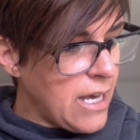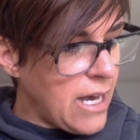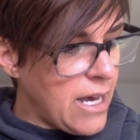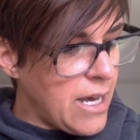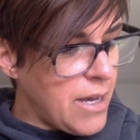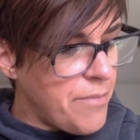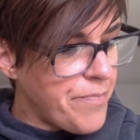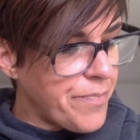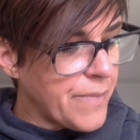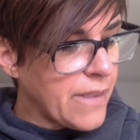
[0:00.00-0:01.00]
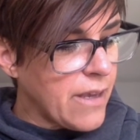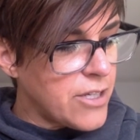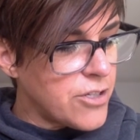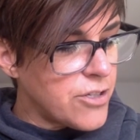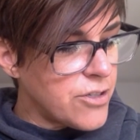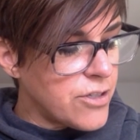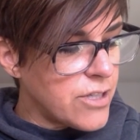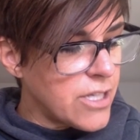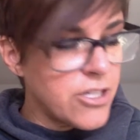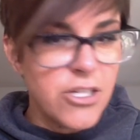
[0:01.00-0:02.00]

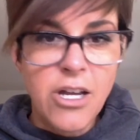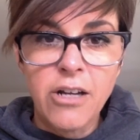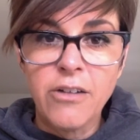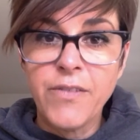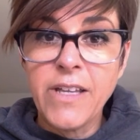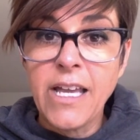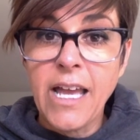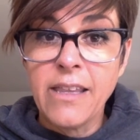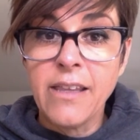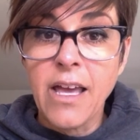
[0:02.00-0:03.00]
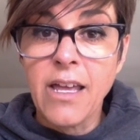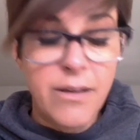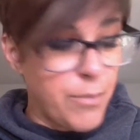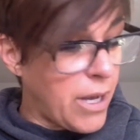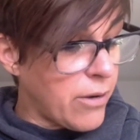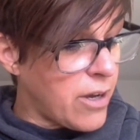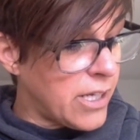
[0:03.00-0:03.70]
the geography and about